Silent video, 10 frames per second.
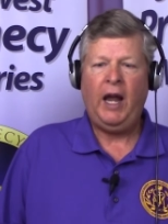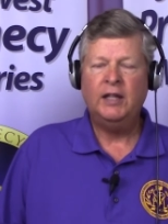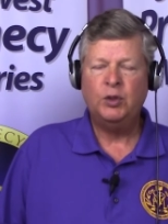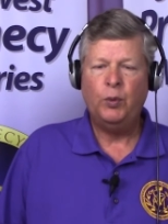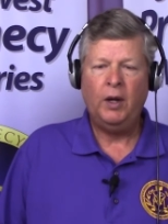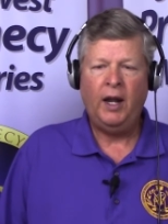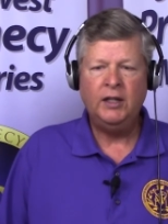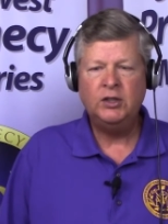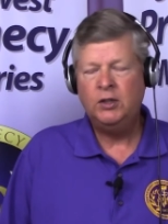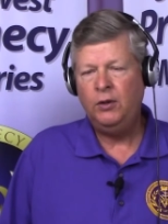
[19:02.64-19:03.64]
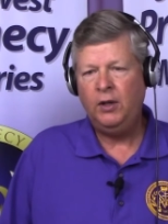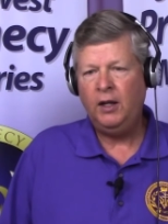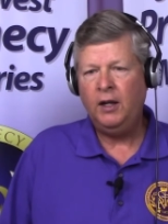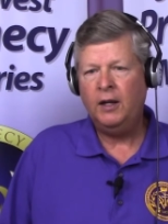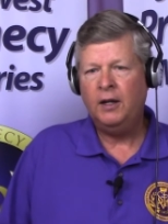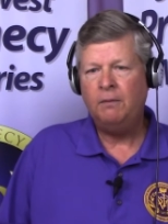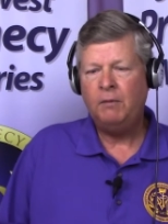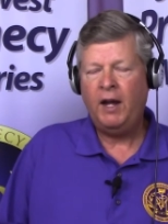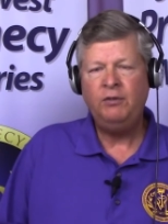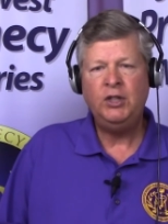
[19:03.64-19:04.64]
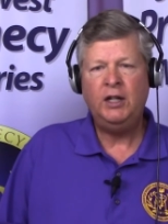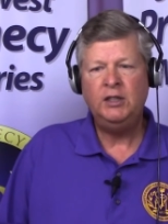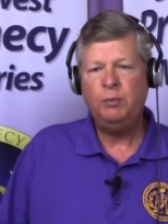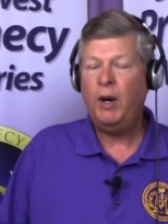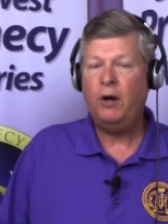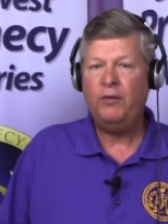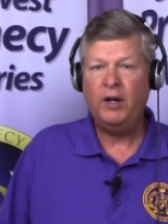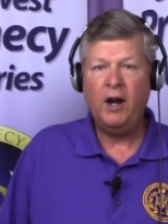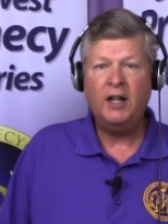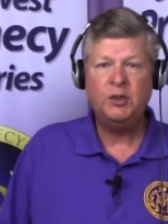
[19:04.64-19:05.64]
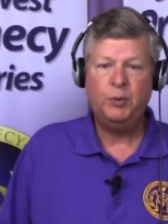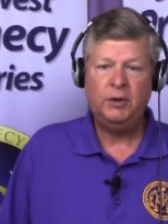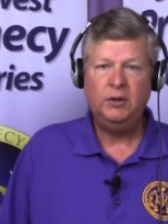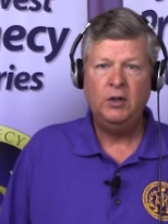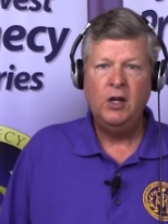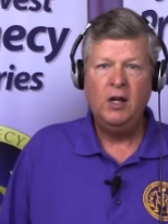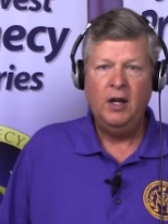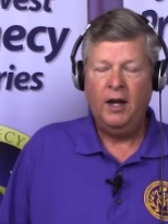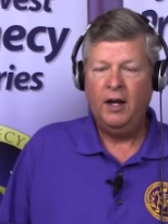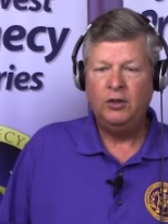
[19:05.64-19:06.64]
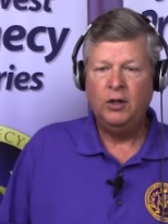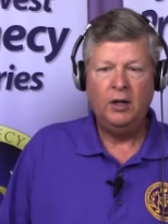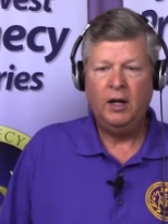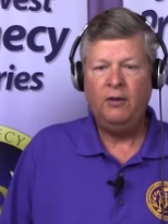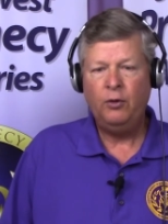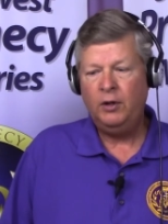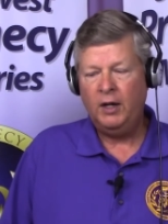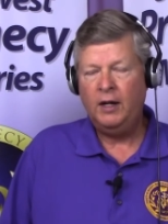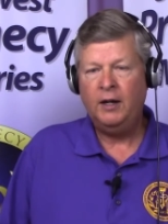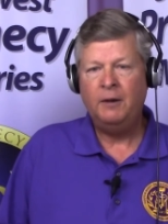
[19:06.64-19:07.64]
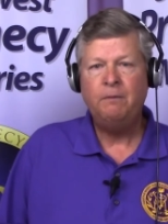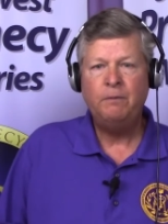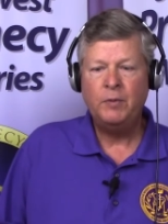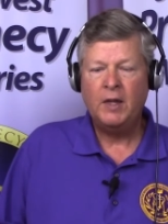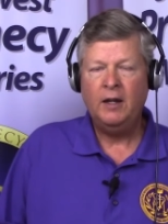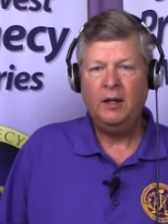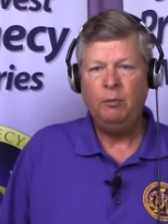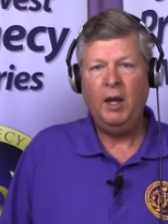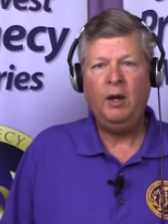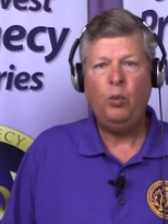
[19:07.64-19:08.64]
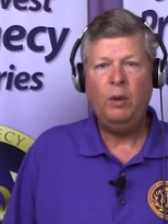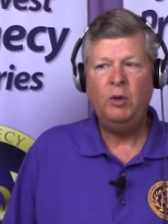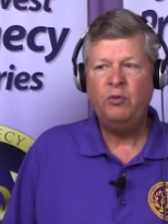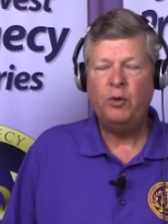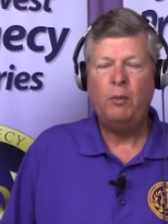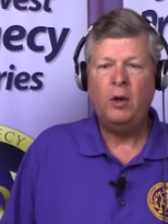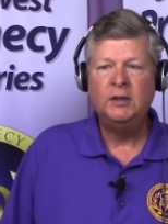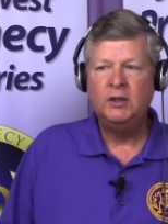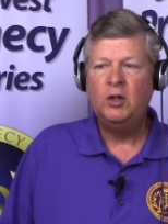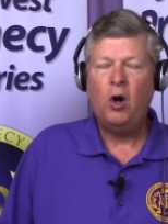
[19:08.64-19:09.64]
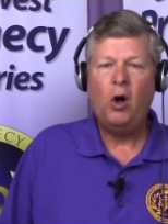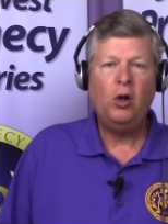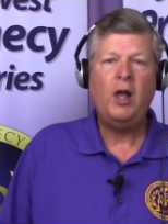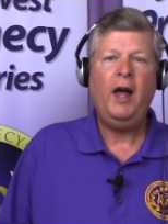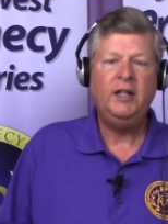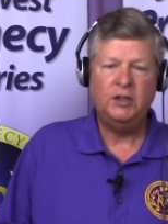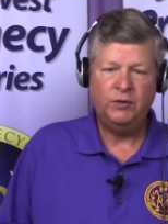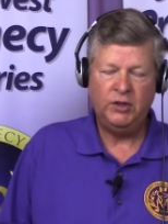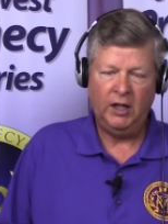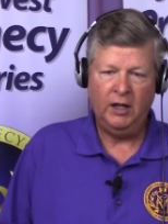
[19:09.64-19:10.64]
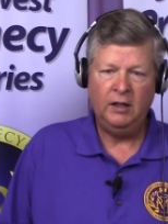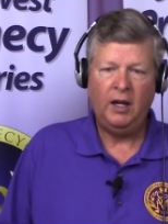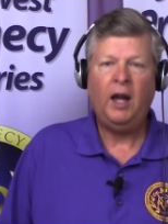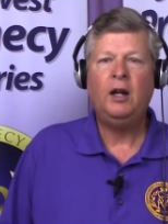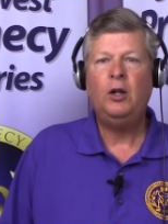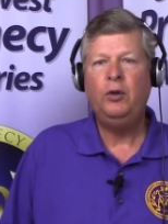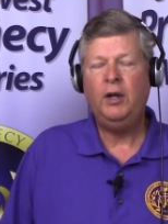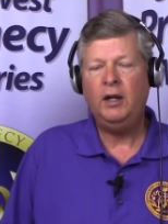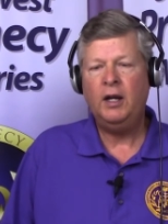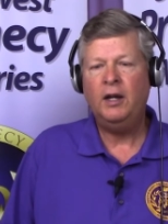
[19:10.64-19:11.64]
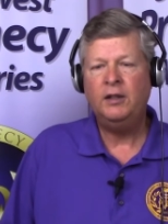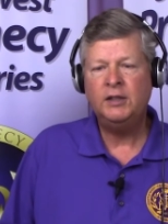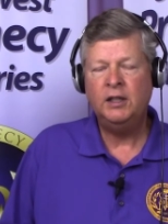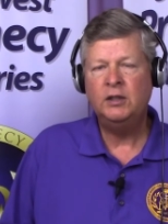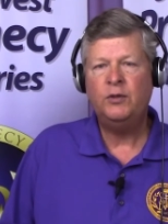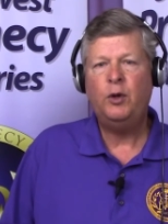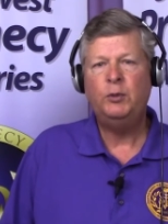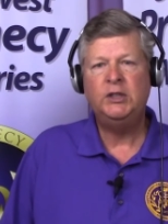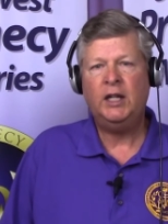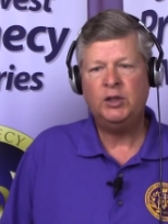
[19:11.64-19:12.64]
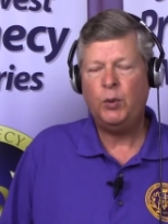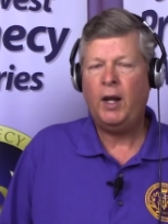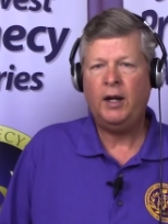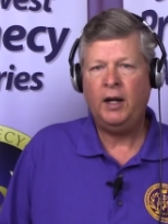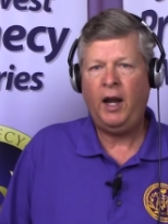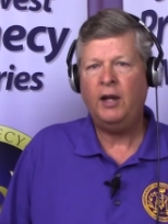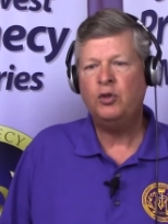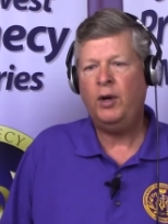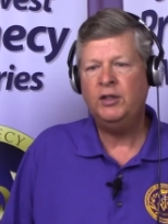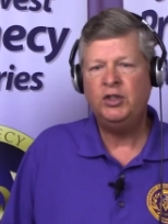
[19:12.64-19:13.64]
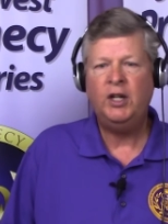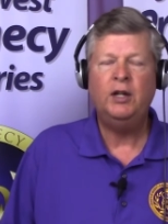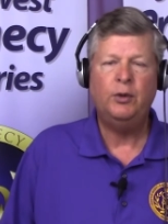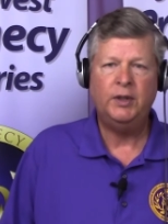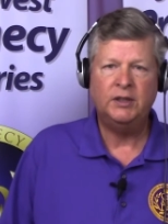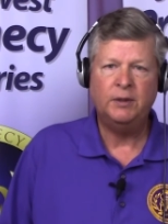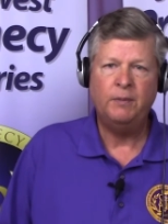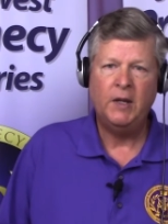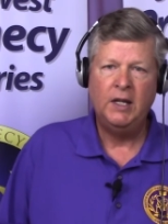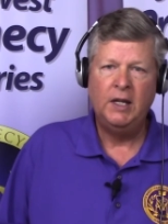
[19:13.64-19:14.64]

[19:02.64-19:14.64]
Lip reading: as it relates to the life-changing power of the gospel to deliver men and women from all kinds of sin, including sins of homosexuality and transgenderism.